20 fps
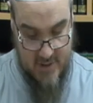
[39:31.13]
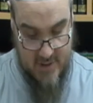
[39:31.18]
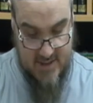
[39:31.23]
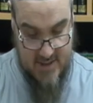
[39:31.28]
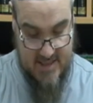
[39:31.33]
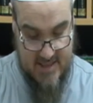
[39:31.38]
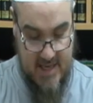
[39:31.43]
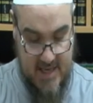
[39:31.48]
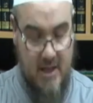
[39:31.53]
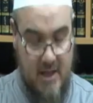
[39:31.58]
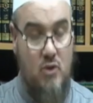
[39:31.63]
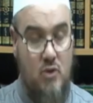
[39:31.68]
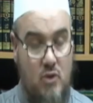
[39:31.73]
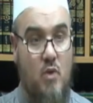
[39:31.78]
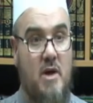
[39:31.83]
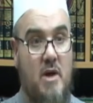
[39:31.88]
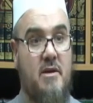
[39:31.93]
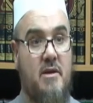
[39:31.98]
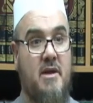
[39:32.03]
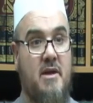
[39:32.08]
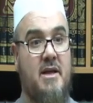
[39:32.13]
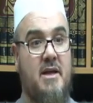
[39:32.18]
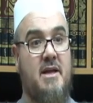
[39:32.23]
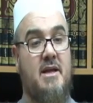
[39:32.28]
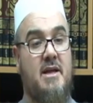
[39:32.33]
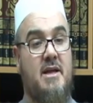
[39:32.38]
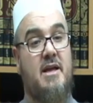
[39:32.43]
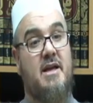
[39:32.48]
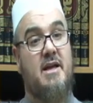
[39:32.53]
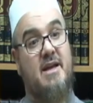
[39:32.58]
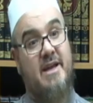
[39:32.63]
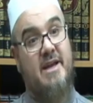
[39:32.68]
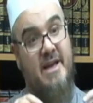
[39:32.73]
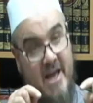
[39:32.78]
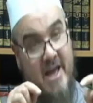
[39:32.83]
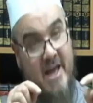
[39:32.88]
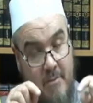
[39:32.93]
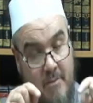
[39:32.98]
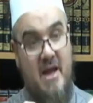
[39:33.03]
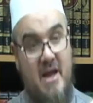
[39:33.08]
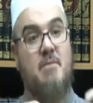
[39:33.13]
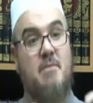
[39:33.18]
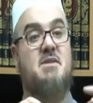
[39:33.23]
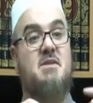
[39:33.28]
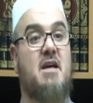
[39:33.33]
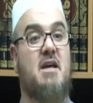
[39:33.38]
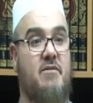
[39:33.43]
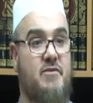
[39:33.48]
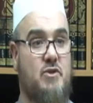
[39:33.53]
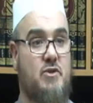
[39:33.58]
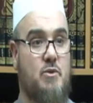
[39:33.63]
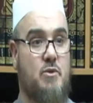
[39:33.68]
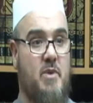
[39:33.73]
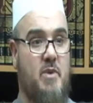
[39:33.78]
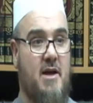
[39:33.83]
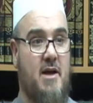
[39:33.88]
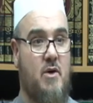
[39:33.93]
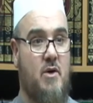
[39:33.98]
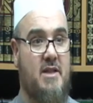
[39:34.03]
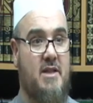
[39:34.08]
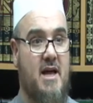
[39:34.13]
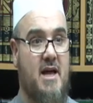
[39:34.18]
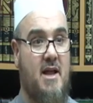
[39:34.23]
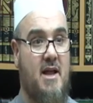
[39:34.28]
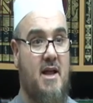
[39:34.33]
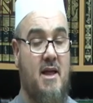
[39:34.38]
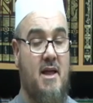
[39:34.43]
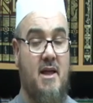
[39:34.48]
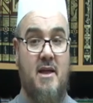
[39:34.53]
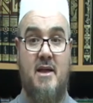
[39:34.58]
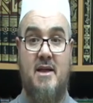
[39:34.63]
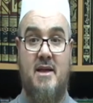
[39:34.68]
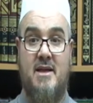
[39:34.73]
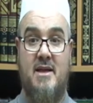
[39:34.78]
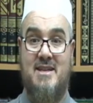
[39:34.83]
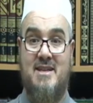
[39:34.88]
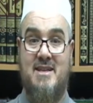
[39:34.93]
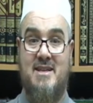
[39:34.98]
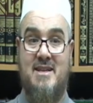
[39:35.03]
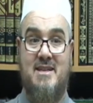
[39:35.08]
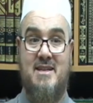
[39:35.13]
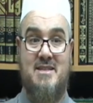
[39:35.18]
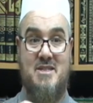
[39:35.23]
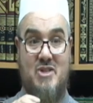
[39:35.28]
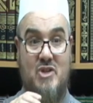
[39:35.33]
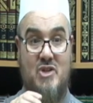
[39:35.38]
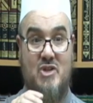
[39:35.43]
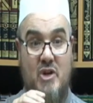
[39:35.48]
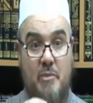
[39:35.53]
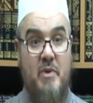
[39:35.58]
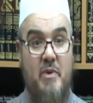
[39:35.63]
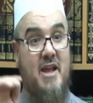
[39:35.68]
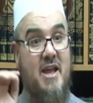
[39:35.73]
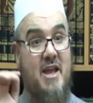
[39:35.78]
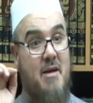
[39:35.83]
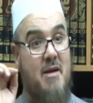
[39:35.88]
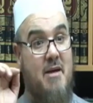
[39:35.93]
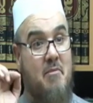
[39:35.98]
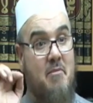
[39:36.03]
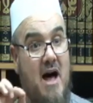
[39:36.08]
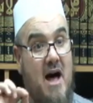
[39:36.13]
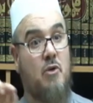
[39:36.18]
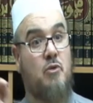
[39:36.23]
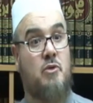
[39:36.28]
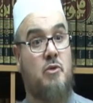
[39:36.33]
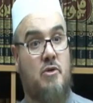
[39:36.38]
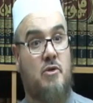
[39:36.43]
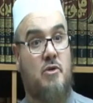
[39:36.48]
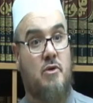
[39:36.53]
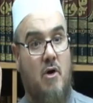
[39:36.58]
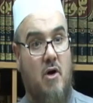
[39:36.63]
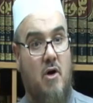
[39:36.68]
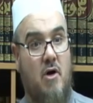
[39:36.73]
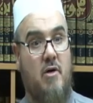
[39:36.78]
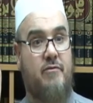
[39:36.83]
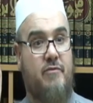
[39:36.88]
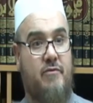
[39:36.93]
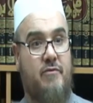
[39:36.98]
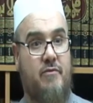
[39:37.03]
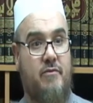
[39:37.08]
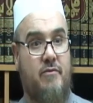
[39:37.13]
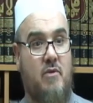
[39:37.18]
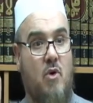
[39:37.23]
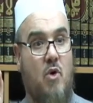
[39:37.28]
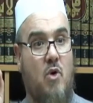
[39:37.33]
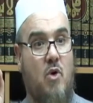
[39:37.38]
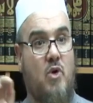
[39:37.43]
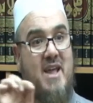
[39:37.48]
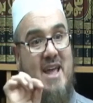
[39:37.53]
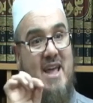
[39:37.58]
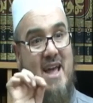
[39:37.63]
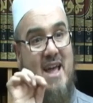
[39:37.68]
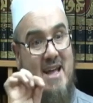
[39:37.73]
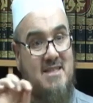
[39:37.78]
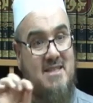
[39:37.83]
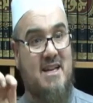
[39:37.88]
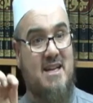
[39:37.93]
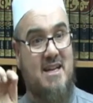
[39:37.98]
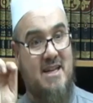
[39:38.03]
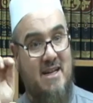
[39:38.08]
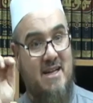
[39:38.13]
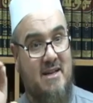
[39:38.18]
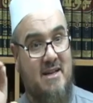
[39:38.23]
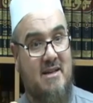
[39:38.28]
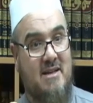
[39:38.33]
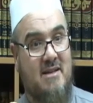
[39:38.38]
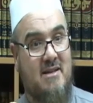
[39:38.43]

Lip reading: The second one, himself subhanahu wa ta'ala, stripping him out of or cancelling